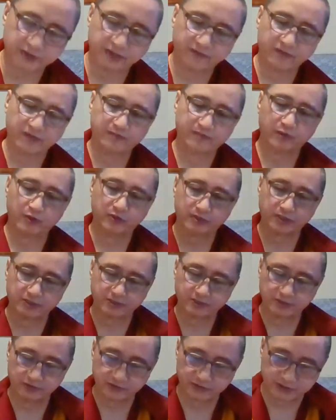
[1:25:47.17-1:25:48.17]
of
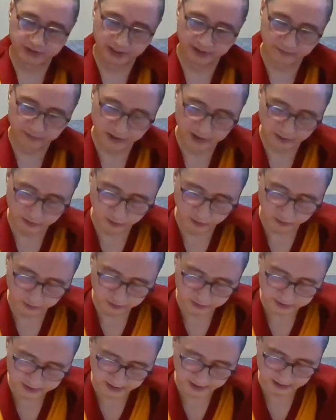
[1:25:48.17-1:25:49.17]
self-importance,
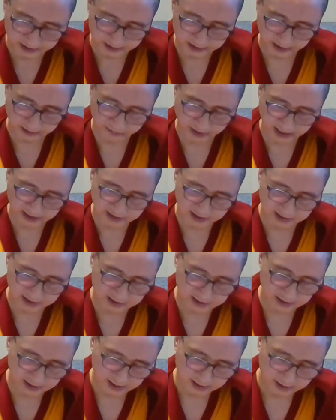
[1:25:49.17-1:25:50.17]
self-ego centered
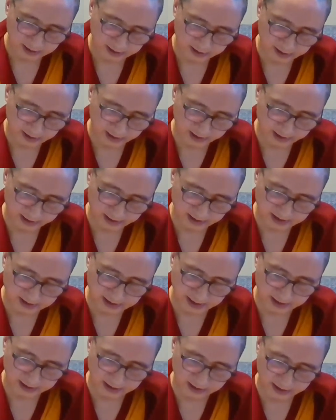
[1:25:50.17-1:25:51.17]
arises, then
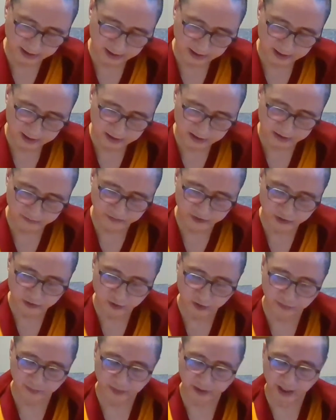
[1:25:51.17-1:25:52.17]
instantly
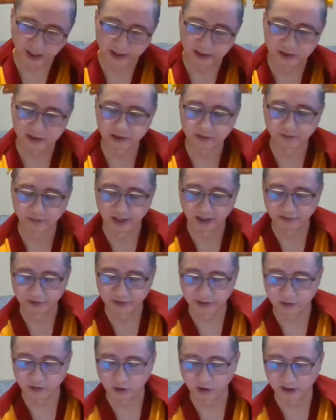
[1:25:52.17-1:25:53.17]
defeat your pride by
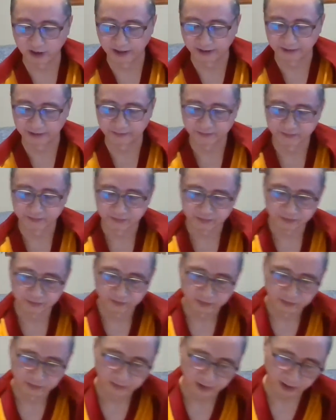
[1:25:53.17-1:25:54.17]
recalling,
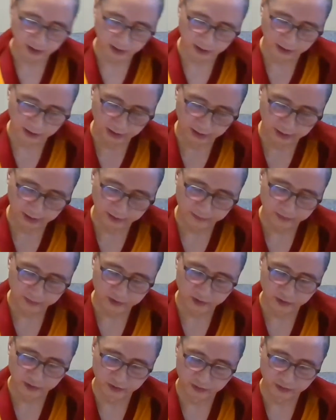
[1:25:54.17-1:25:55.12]
Dharma,